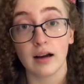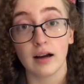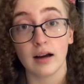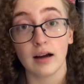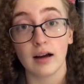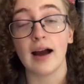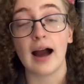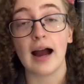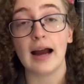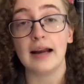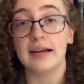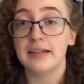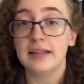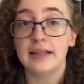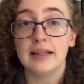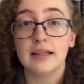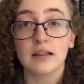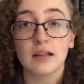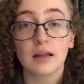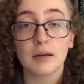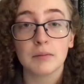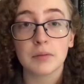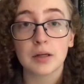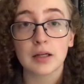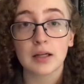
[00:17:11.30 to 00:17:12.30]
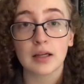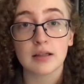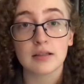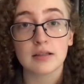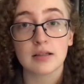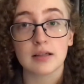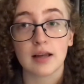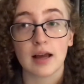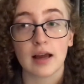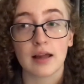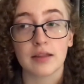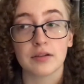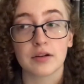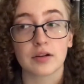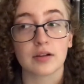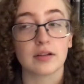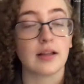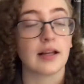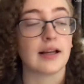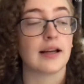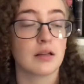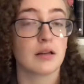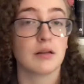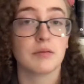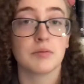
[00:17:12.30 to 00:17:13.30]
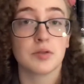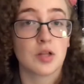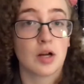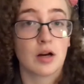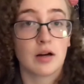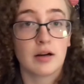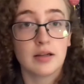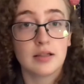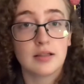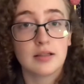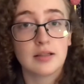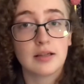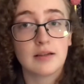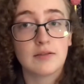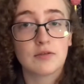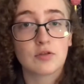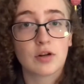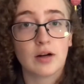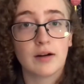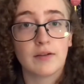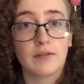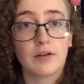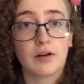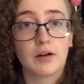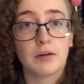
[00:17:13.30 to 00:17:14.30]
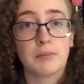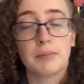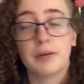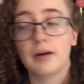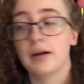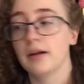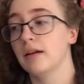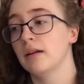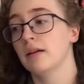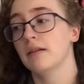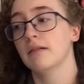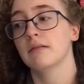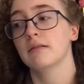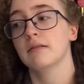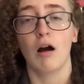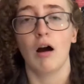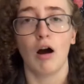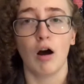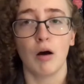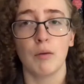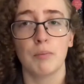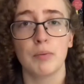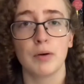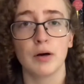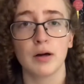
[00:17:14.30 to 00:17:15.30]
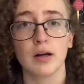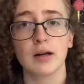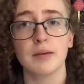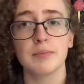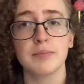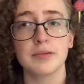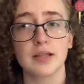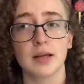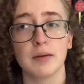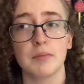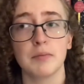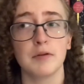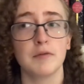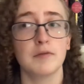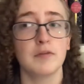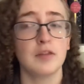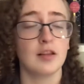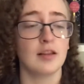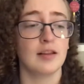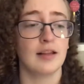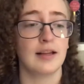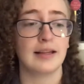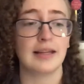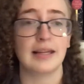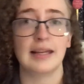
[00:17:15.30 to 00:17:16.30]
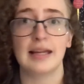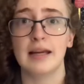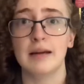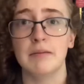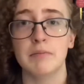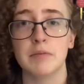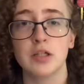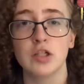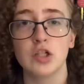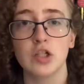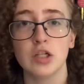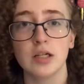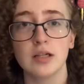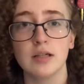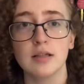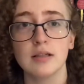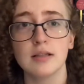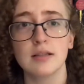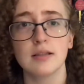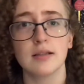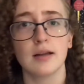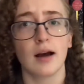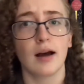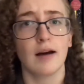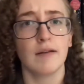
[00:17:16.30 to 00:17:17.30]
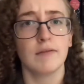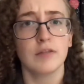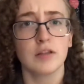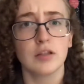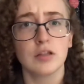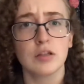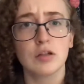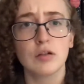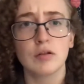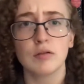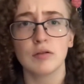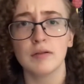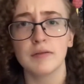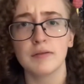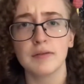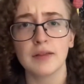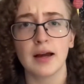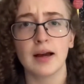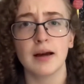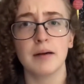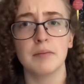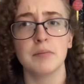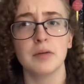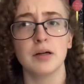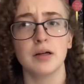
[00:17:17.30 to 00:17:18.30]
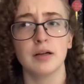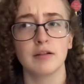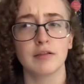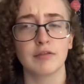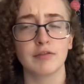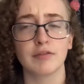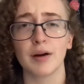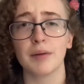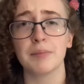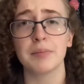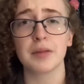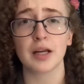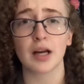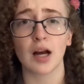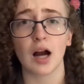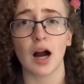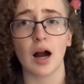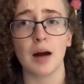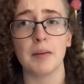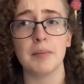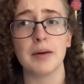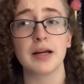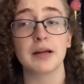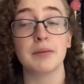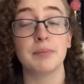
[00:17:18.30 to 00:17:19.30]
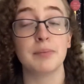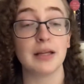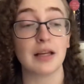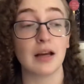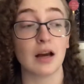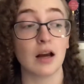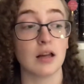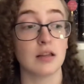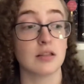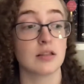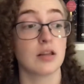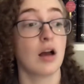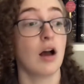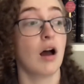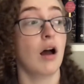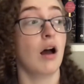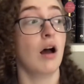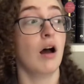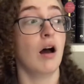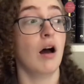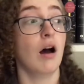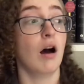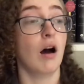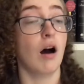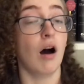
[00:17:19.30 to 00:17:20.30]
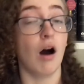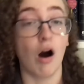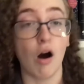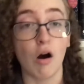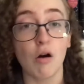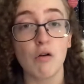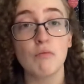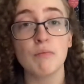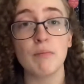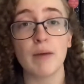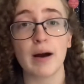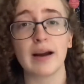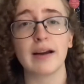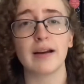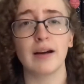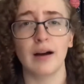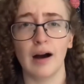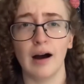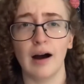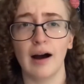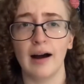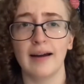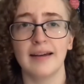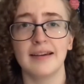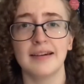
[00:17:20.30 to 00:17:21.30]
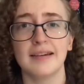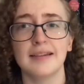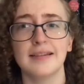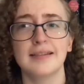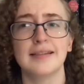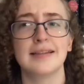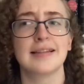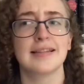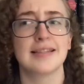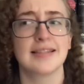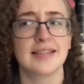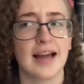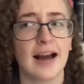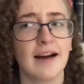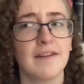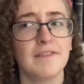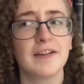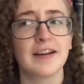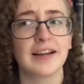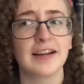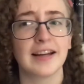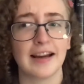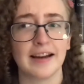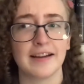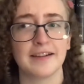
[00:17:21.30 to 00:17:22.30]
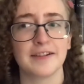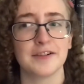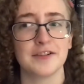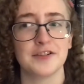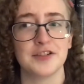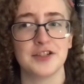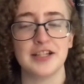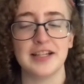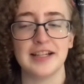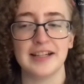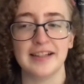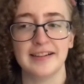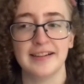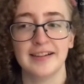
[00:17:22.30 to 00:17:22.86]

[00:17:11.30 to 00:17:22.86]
I need them to get together. Like, I'm sorry, Steve Trevor, but I'll put up some of the like images of the two of them from the comic because, oh my god, the sapphic energy.